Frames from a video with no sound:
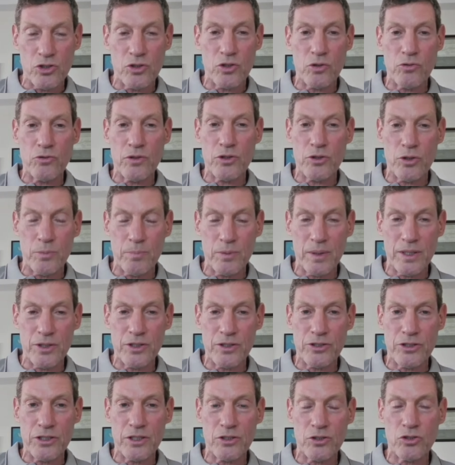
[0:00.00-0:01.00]
of
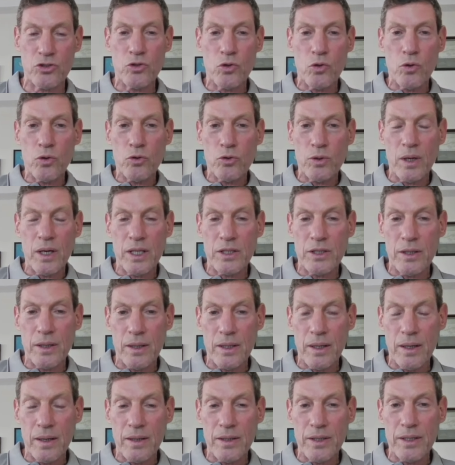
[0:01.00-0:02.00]
Independence and so on, right?
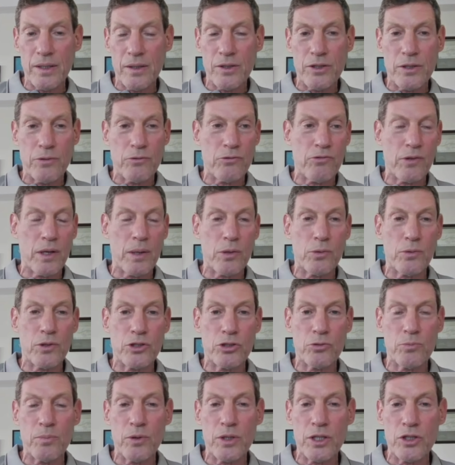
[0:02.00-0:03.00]
In the
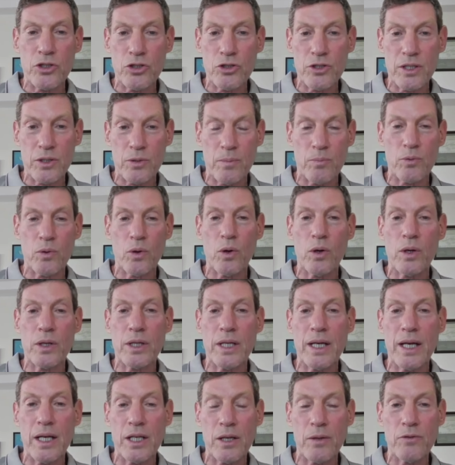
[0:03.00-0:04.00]
famous speech that Berl
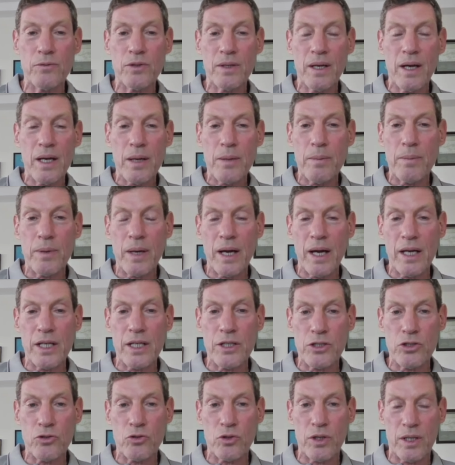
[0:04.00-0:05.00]
gave at
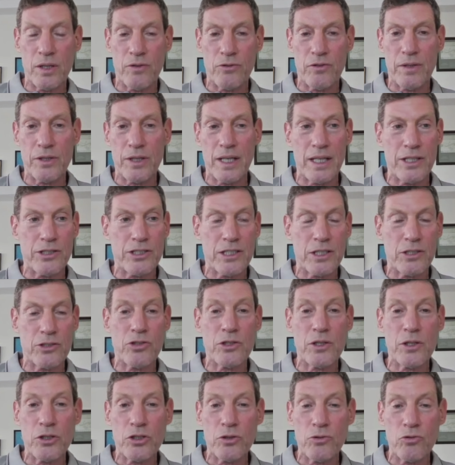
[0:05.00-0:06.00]
Bialik's grave in
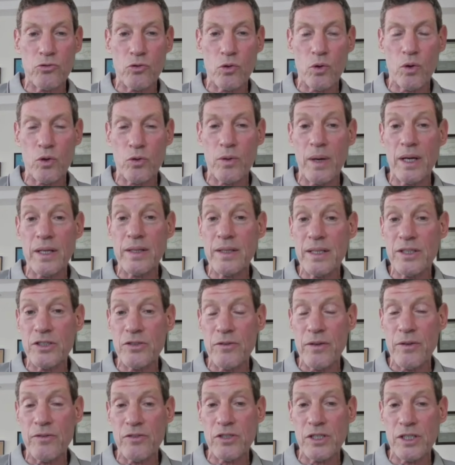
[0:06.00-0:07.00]
1934, right?
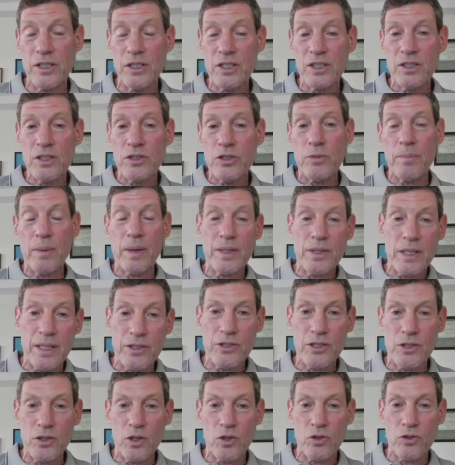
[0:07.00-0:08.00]
That's 15 years, but
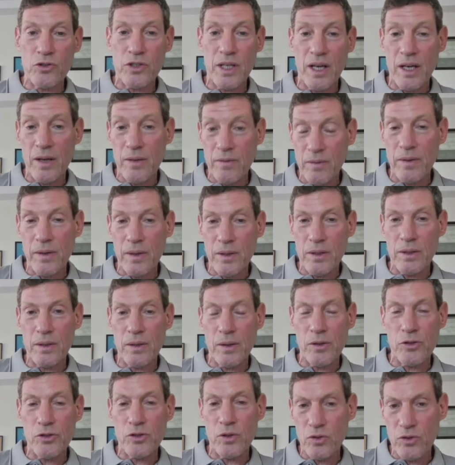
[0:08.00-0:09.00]
that's a long time.
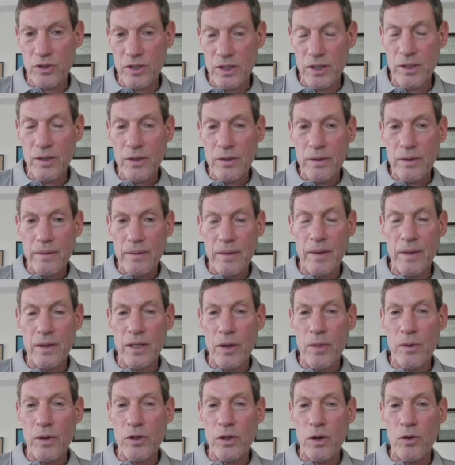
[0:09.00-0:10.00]
So he
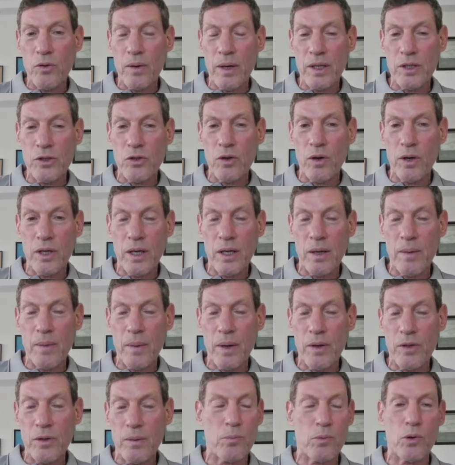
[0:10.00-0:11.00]
was already talking
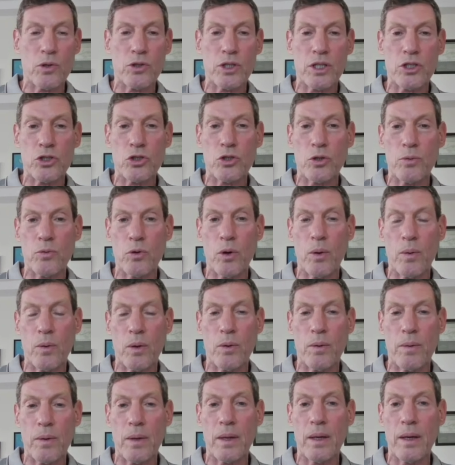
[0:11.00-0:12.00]
about the potential
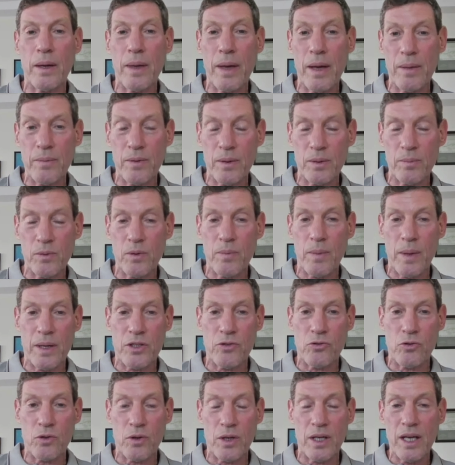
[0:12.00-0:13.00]
problem, that people
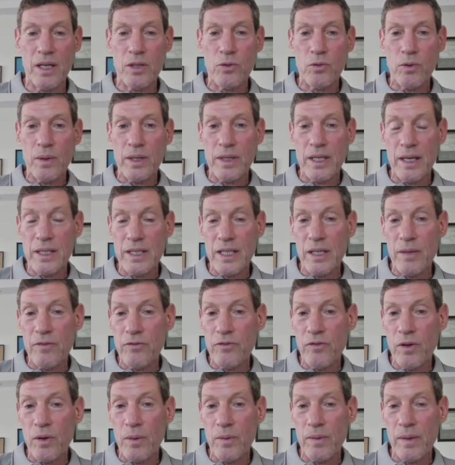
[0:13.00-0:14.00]
might forget where they came
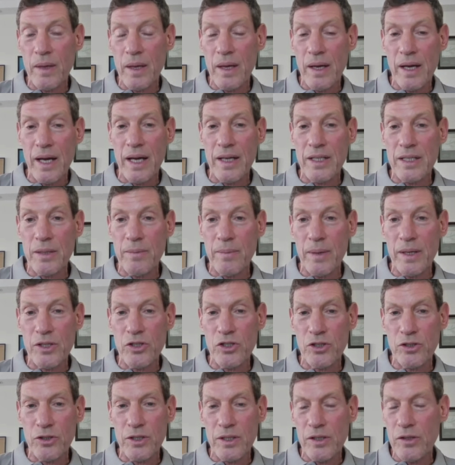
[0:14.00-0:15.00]
from, and he
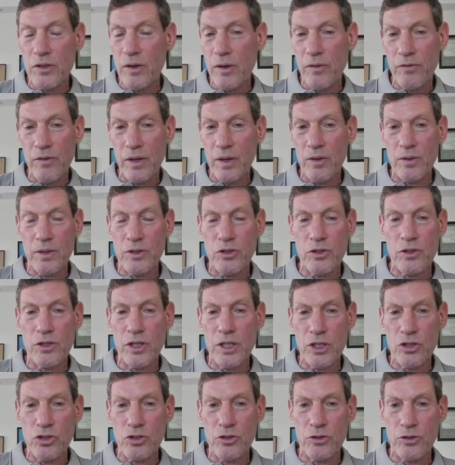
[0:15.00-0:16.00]
mentioned this on various
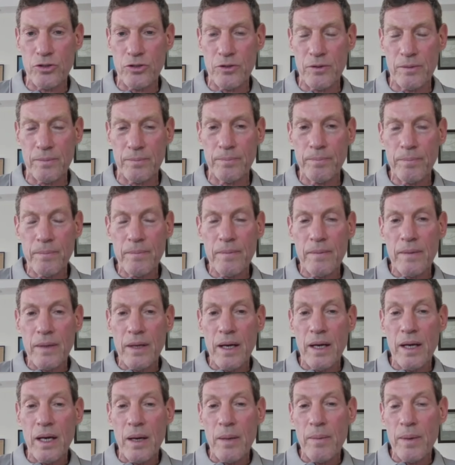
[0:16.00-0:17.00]
occasions.
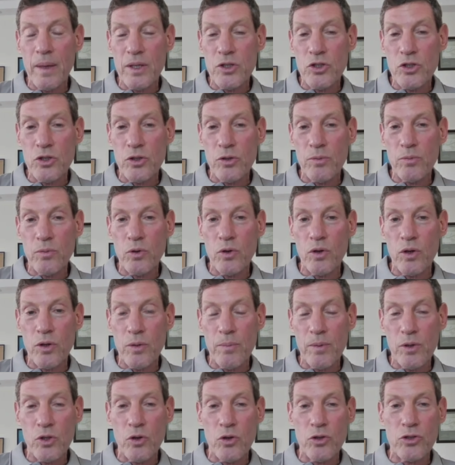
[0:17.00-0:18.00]
And I mentioned
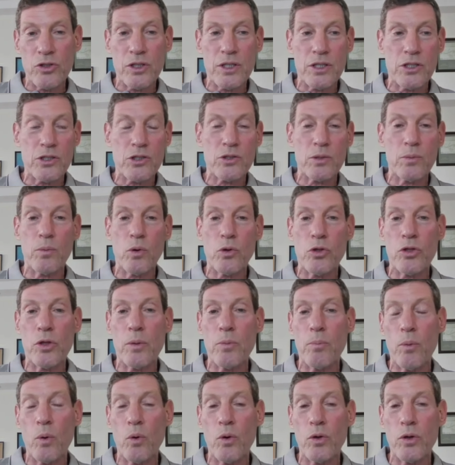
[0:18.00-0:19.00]
Berl because he is the most
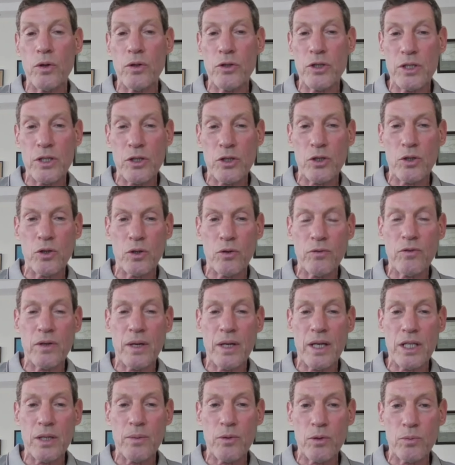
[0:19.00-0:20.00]
important thinker of
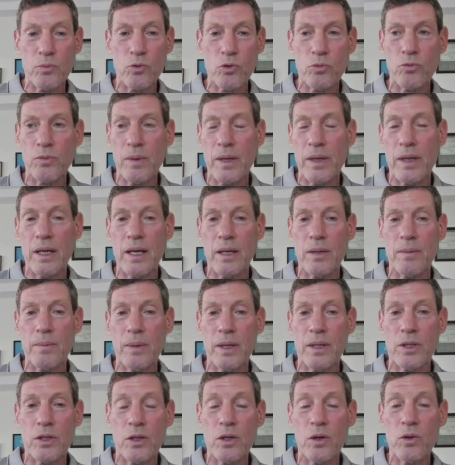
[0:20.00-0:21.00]
the labor movement, and
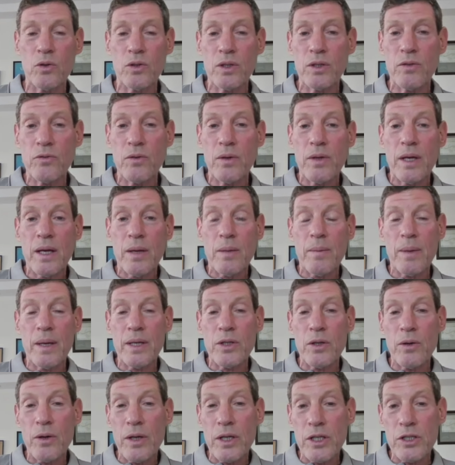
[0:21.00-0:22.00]
Ben-Gurion, for that
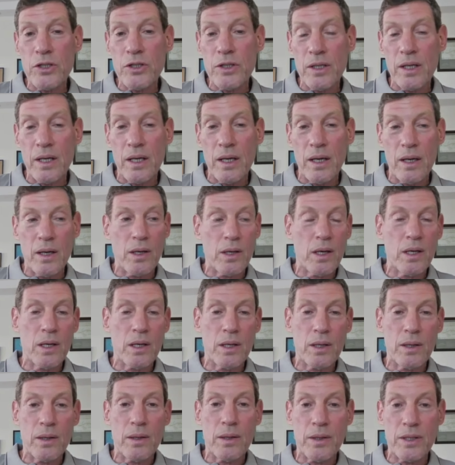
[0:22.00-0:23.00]
matter, is
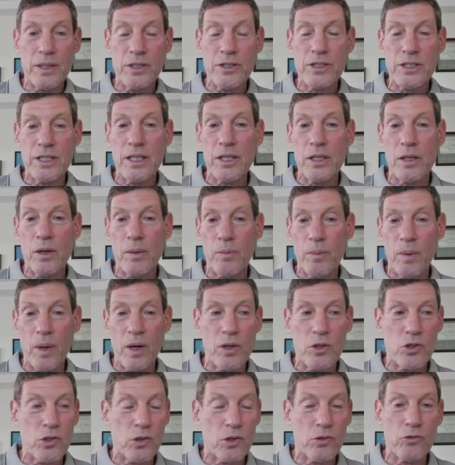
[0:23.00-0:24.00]
a senior
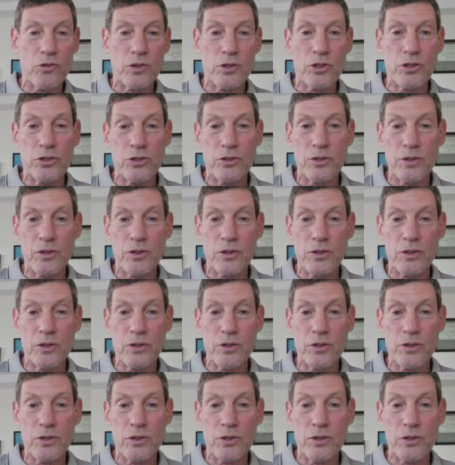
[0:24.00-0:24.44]
partner of his.